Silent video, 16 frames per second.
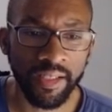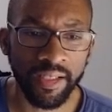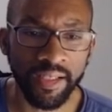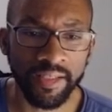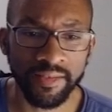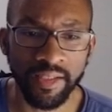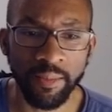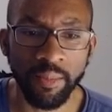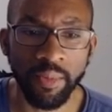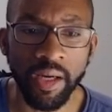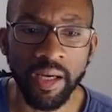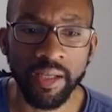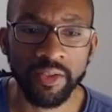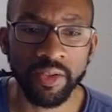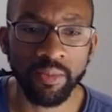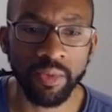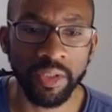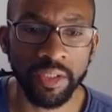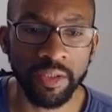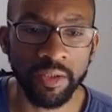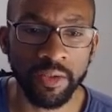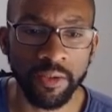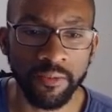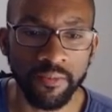as I possibly
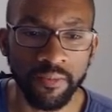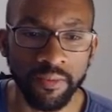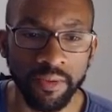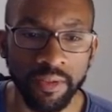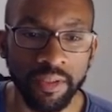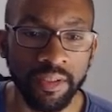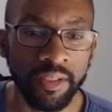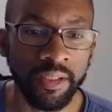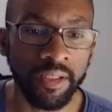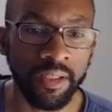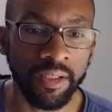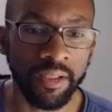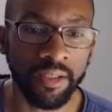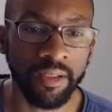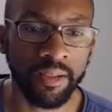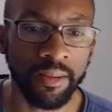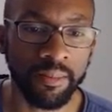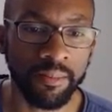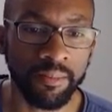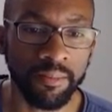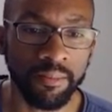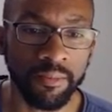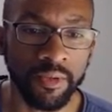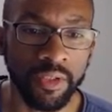could have
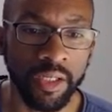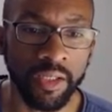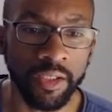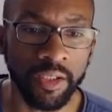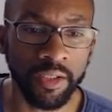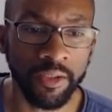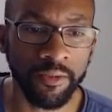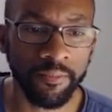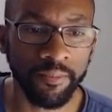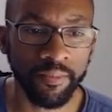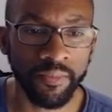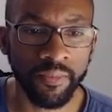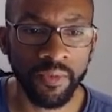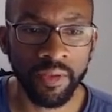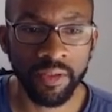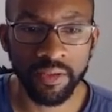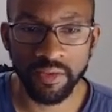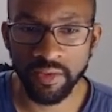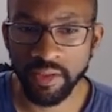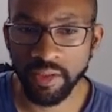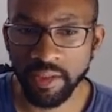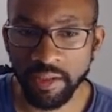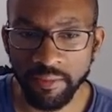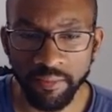done here. You
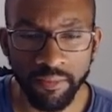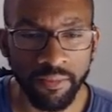see,